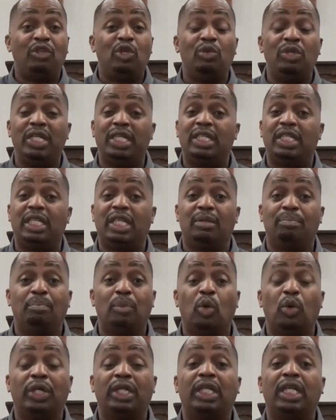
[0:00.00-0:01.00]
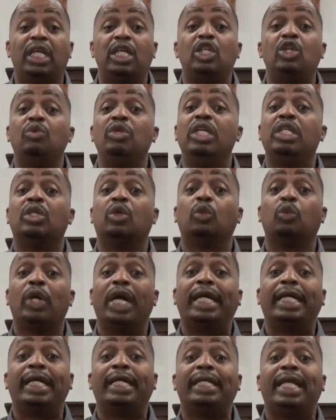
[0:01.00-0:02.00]
you need to get born again, you need to
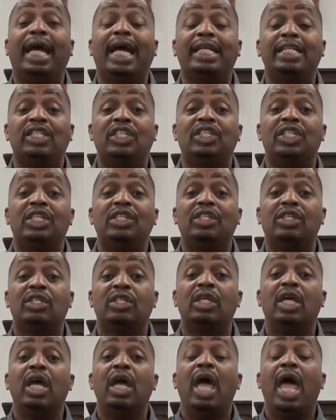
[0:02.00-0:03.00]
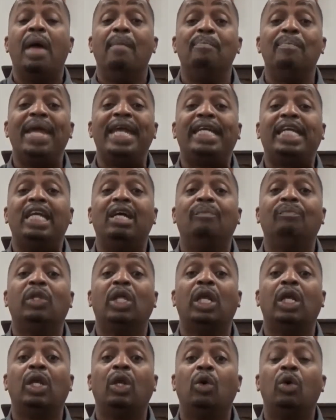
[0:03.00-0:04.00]
recognize Jesus and make him
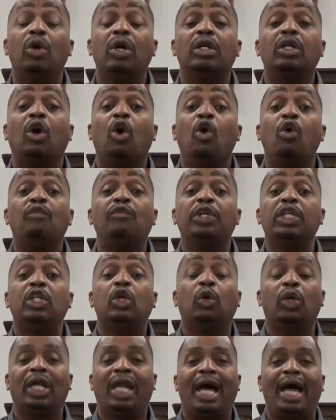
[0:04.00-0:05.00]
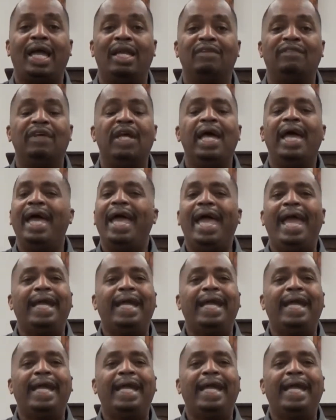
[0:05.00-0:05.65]
the Lord over your life.